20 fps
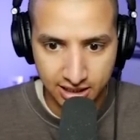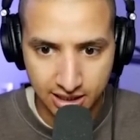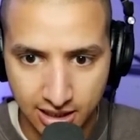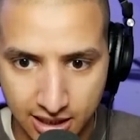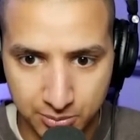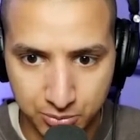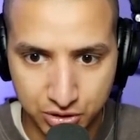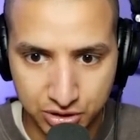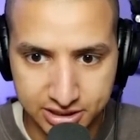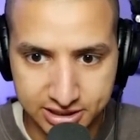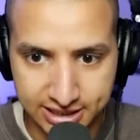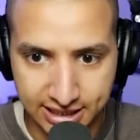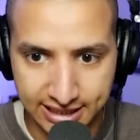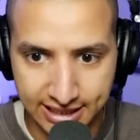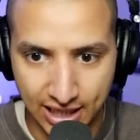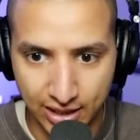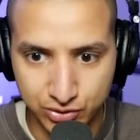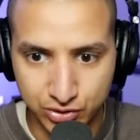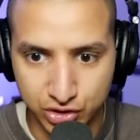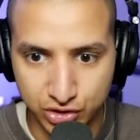I'm going to send
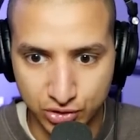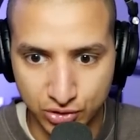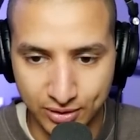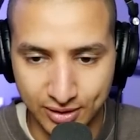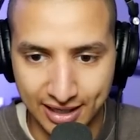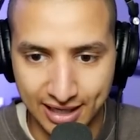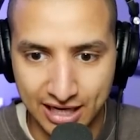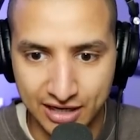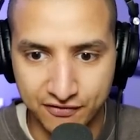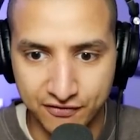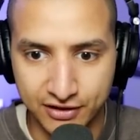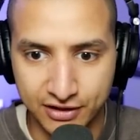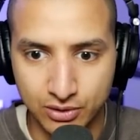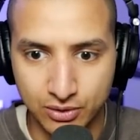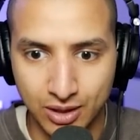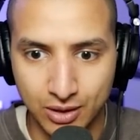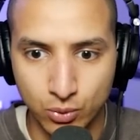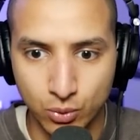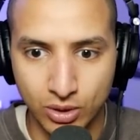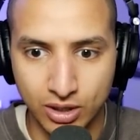out the drone. I got to figure
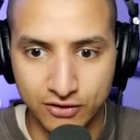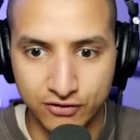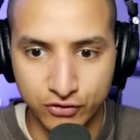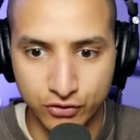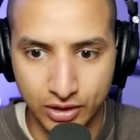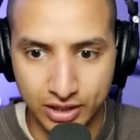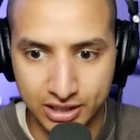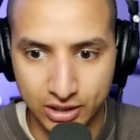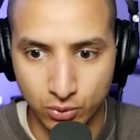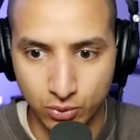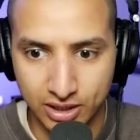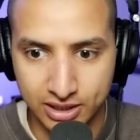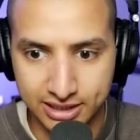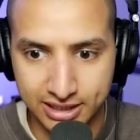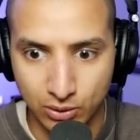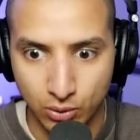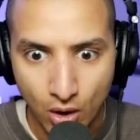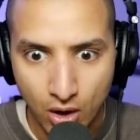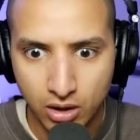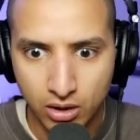out where Freddy went and
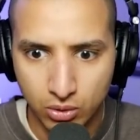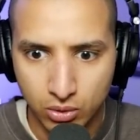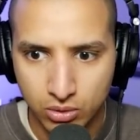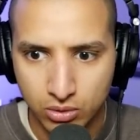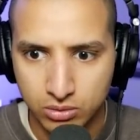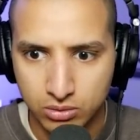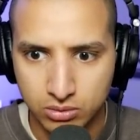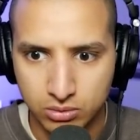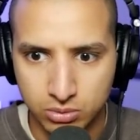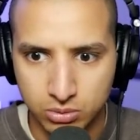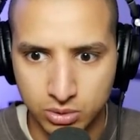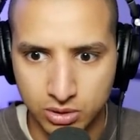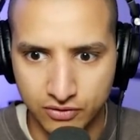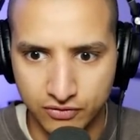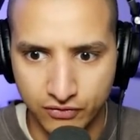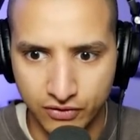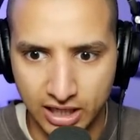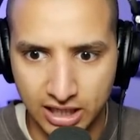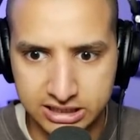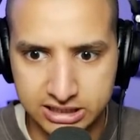where
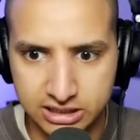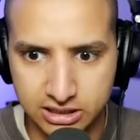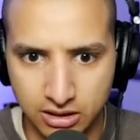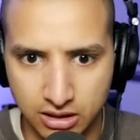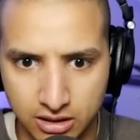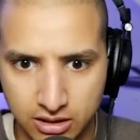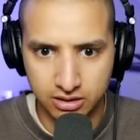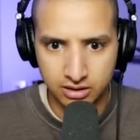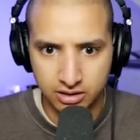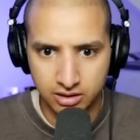Foxy are.